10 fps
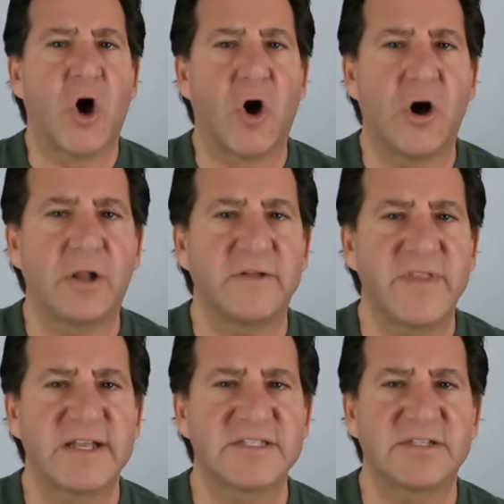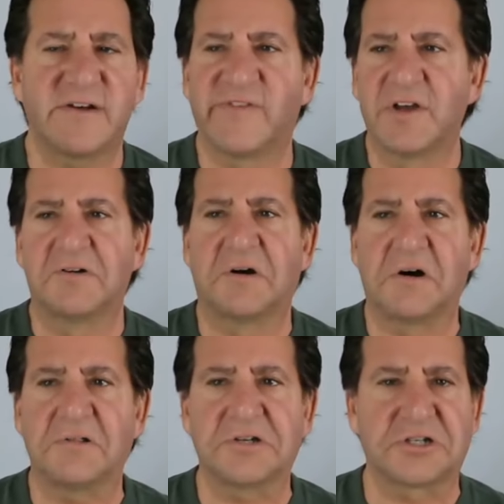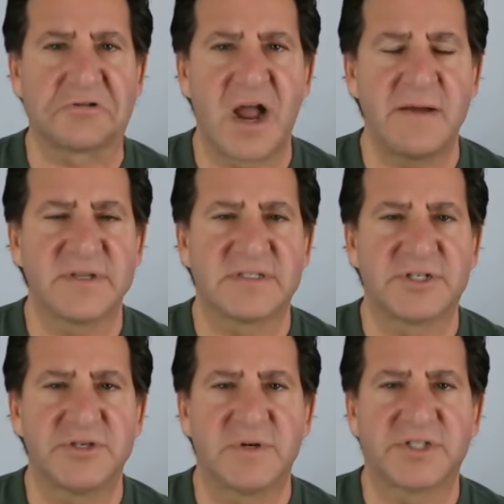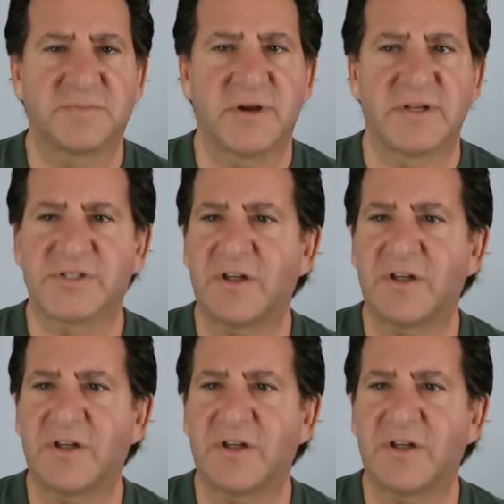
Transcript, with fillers: all of that stuff, all the traumas that you experienced,